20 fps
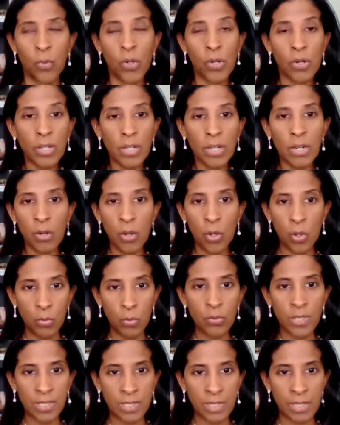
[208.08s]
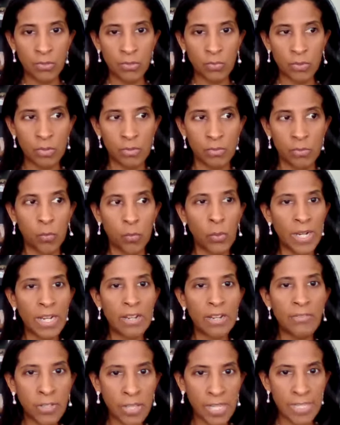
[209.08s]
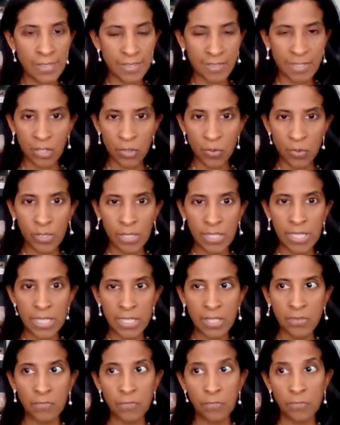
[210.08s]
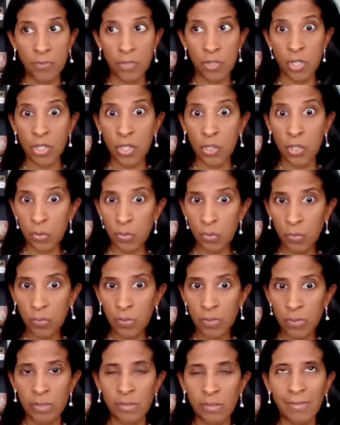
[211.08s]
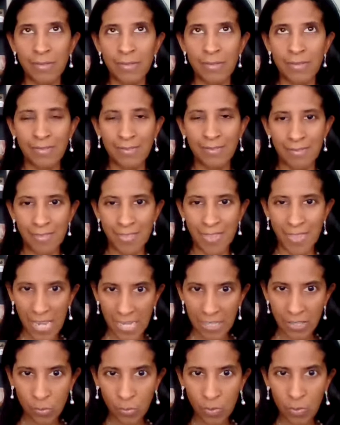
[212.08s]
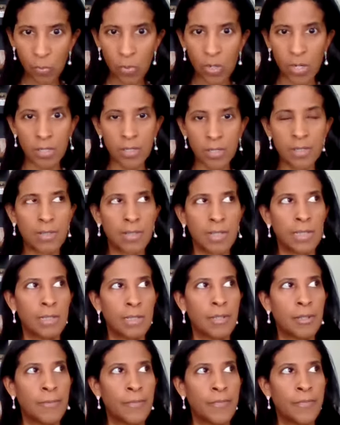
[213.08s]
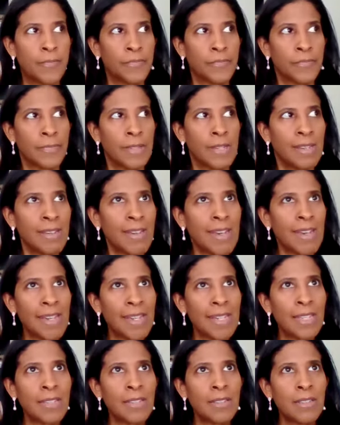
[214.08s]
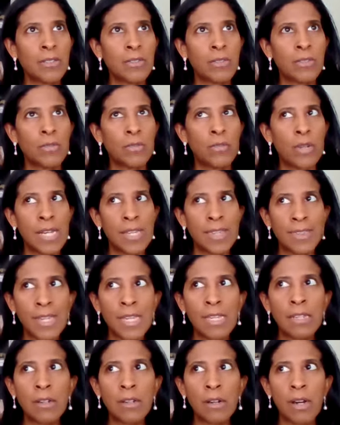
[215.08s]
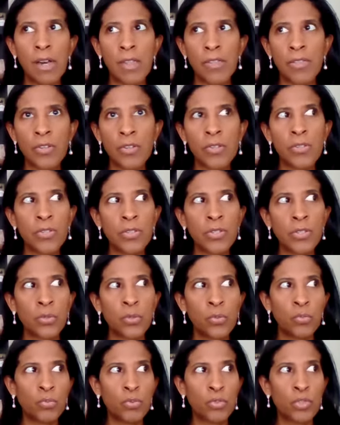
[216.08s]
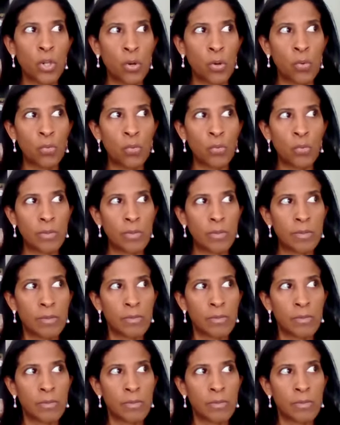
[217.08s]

We're on our own schedule. Whatever that schedule is for you, that's what works. And I think others who don't